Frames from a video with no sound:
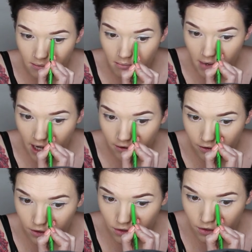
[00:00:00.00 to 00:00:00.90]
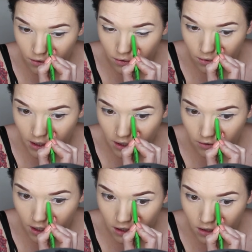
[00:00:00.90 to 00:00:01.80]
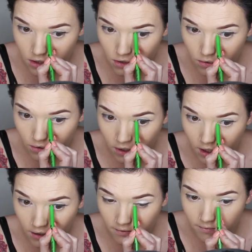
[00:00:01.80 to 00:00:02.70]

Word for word: my first thought when I read this story.